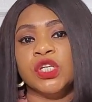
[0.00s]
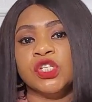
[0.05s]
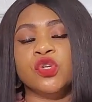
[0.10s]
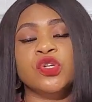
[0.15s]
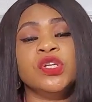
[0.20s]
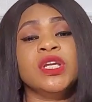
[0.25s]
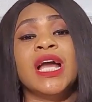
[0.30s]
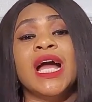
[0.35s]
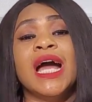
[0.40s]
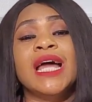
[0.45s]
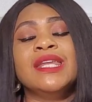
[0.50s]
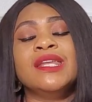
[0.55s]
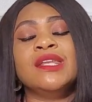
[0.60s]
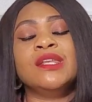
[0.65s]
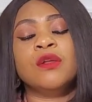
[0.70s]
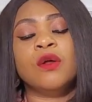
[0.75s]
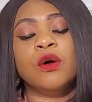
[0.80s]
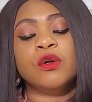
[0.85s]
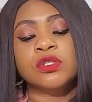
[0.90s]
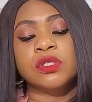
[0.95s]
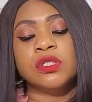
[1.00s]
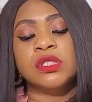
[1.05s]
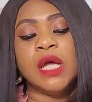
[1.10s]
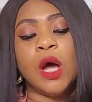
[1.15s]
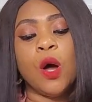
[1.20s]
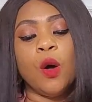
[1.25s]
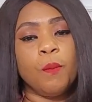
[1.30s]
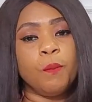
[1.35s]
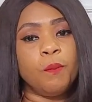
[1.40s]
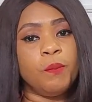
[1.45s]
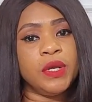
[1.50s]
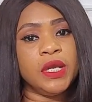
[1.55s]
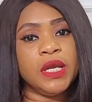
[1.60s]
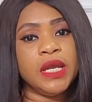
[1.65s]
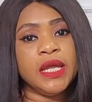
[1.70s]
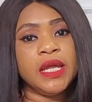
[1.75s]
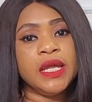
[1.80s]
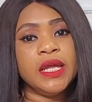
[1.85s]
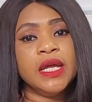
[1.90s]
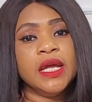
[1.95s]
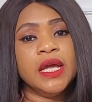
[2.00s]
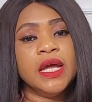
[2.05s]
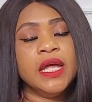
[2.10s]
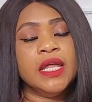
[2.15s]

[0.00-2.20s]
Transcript: So you cannot downplay